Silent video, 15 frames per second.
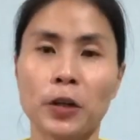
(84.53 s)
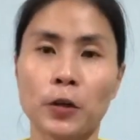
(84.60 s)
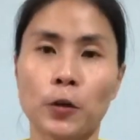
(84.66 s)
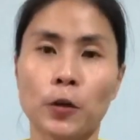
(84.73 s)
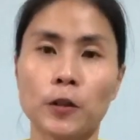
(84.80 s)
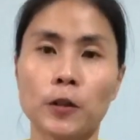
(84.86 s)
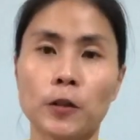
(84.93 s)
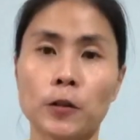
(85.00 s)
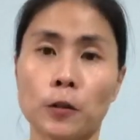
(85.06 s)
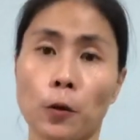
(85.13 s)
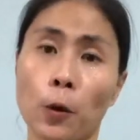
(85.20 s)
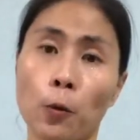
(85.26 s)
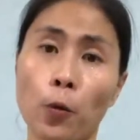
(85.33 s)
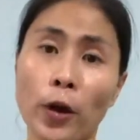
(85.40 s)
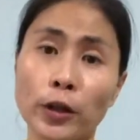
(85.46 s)
Because
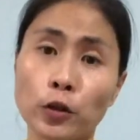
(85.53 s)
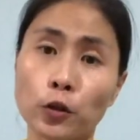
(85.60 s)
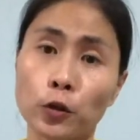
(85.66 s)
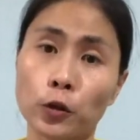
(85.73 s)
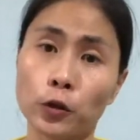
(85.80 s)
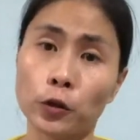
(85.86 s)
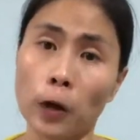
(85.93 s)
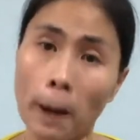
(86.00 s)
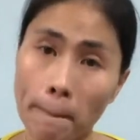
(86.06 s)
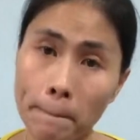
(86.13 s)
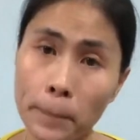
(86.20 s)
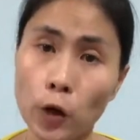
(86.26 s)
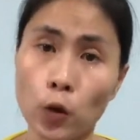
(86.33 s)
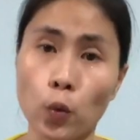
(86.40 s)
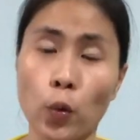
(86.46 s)
when you
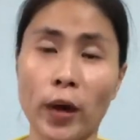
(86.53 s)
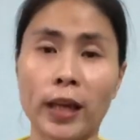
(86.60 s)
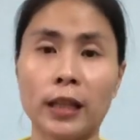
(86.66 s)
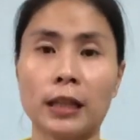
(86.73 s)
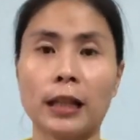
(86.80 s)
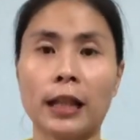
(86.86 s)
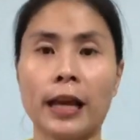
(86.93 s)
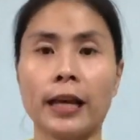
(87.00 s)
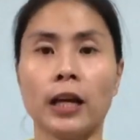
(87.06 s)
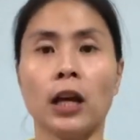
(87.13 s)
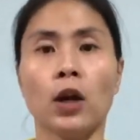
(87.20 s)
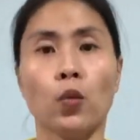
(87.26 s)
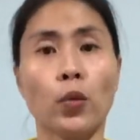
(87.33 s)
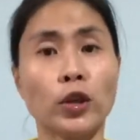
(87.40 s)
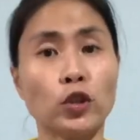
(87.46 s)
dump your weight, like
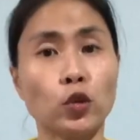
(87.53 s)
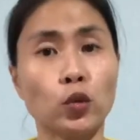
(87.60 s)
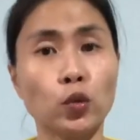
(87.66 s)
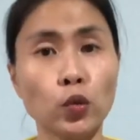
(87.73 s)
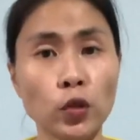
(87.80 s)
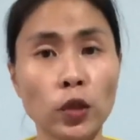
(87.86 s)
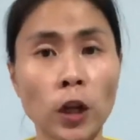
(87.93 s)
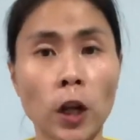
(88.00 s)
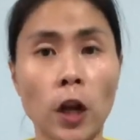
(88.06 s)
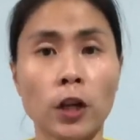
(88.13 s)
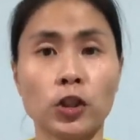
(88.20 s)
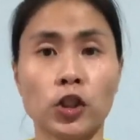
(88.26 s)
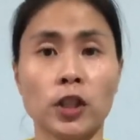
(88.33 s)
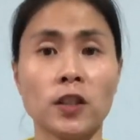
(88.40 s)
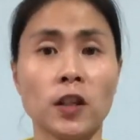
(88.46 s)
when you do the
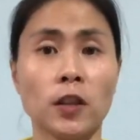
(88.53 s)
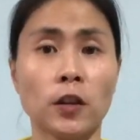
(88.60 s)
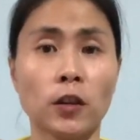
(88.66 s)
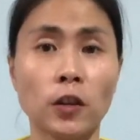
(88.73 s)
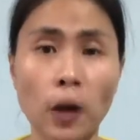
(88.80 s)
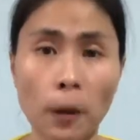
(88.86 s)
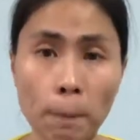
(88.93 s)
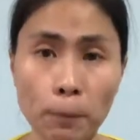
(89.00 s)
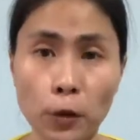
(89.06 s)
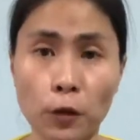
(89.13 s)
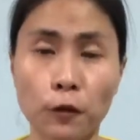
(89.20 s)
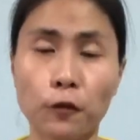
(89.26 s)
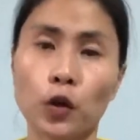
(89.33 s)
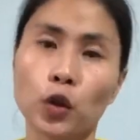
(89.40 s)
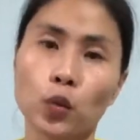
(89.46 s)
lunges and dump your
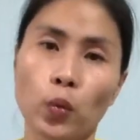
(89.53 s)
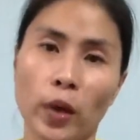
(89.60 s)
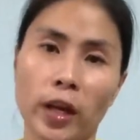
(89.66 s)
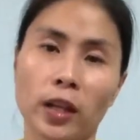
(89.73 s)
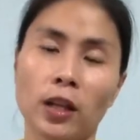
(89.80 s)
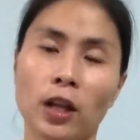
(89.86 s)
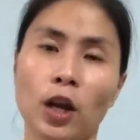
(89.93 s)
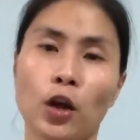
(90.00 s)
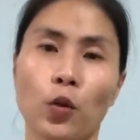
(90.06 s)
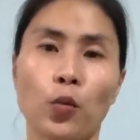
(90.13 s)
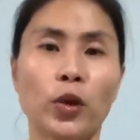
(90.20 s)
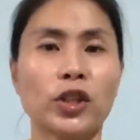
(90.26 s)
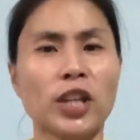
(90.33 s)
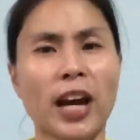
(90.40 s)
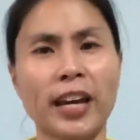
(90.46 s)
full weight,
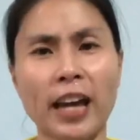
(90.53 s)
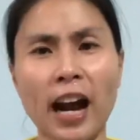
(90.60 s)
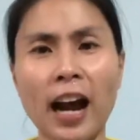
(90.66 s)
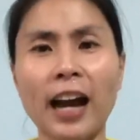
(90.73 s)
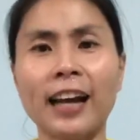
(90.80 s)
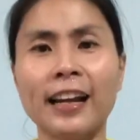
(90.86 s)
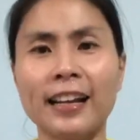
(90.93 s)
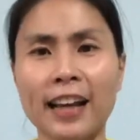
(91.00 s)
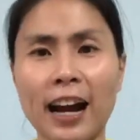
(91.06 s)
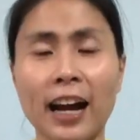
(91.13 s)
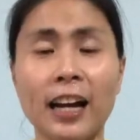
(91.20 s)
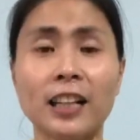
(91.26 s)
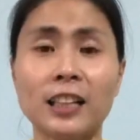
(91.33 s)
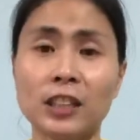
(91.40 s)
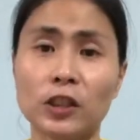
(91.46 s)
which I highly,
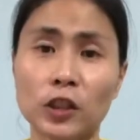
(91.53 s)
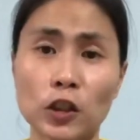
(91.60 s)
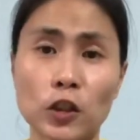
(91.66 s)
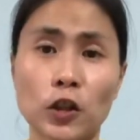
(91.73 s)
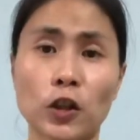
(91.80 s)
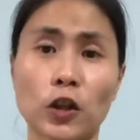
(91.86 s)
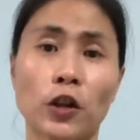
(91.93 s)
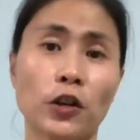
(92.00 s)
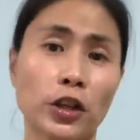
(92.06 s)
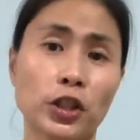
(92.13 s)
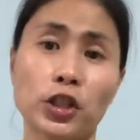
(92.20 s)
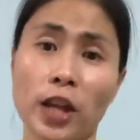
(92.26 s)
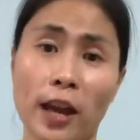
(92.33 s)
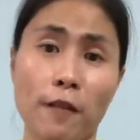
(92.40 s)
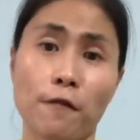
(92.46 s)
highly
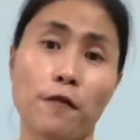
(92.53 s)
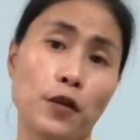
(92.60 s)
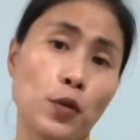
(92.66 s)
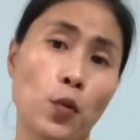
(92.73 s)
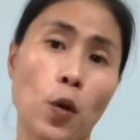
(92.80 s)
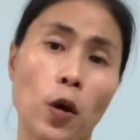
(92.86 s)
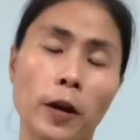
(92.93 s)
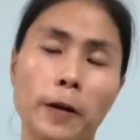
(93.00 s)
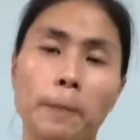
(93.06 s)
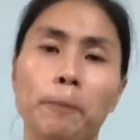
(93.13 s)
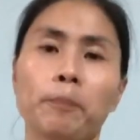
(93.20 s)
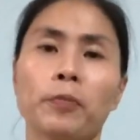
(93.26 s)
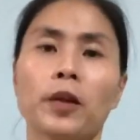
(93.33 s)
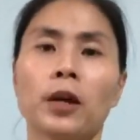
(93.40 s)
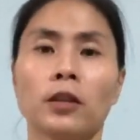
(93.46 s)
discourage everyone
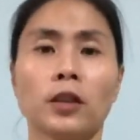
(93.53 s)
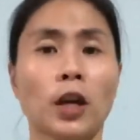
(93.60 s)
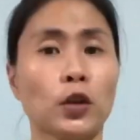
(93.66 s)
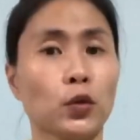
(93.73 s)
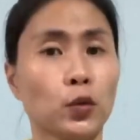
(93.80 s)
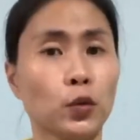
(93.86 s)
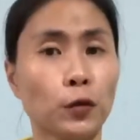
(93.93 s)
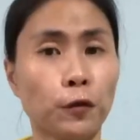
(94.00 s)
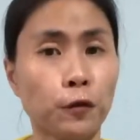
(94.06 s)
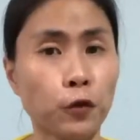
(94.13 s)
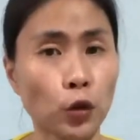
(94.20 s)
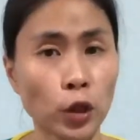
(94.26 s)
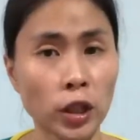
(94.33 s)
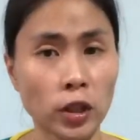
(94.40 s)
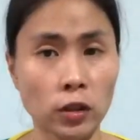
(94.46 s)
not to
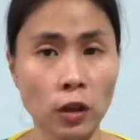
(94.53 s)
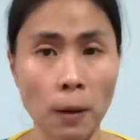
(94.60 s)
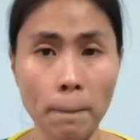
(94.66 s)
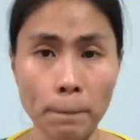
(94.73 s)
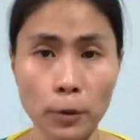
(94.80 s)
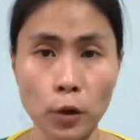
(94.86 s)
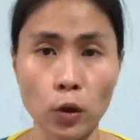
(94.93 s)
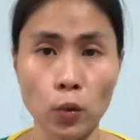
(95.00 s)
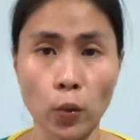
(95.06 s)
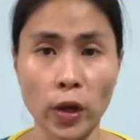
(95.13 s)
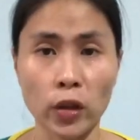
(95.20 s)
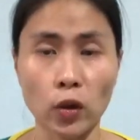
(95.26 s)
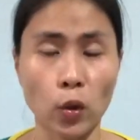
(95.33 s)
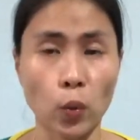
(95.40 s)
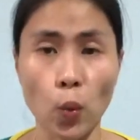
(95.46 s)
fully dump your
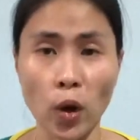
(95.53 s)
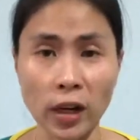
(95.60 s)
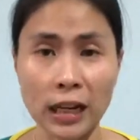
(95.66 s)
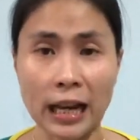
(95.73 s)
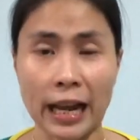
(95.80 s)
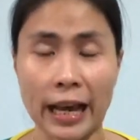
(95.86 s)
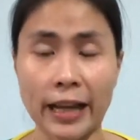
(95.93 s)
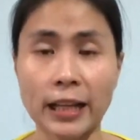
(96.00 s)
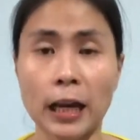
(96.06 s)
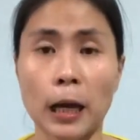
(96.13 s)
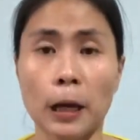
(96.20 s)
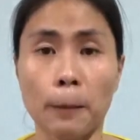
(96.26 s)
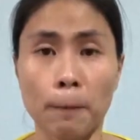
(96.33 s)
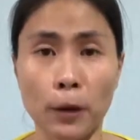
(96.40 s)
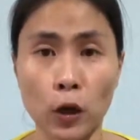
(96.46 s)
weight on one leg,
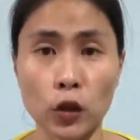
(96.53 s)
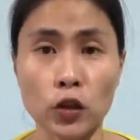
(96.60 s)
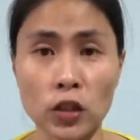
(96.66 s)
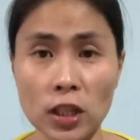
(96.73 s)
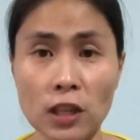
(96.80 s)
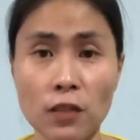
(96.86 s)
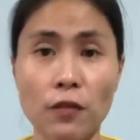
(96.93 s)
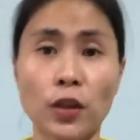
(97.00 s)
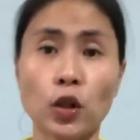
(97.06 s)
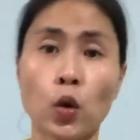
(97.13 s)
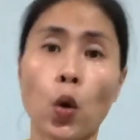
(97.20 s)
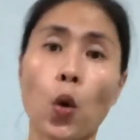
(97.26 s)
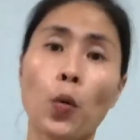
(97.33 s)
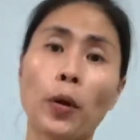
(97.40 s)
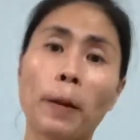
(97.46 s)
because even
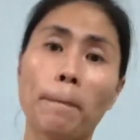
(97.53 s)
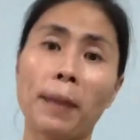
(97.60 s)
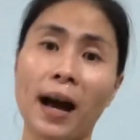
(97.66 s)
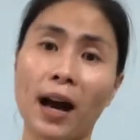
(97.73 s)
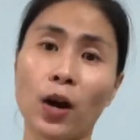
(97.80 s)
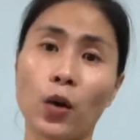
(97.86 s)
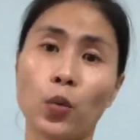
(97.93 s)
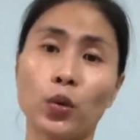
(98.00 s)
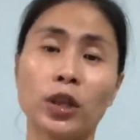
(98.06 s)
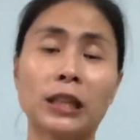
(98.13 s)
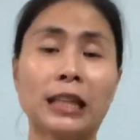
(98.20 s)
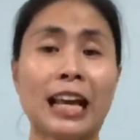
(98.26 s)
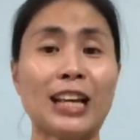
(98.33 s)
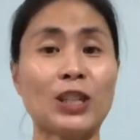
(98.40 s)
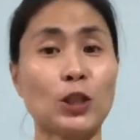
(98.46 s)
going back would
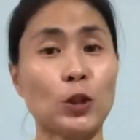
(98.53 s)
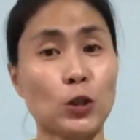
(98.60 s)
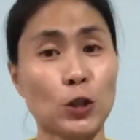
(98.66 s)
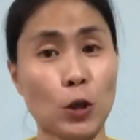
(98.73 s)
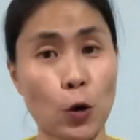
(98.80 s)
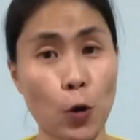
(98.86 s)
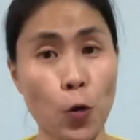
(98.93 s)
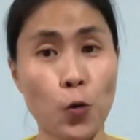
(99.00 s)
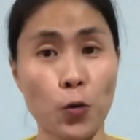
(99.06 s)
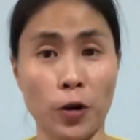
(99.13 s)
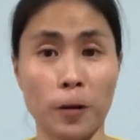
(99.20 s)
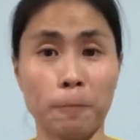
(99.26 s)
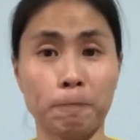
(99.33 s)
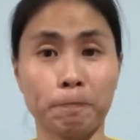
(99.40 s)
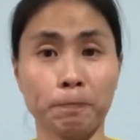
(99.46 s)
take you
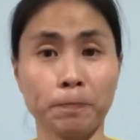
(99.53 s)
slower.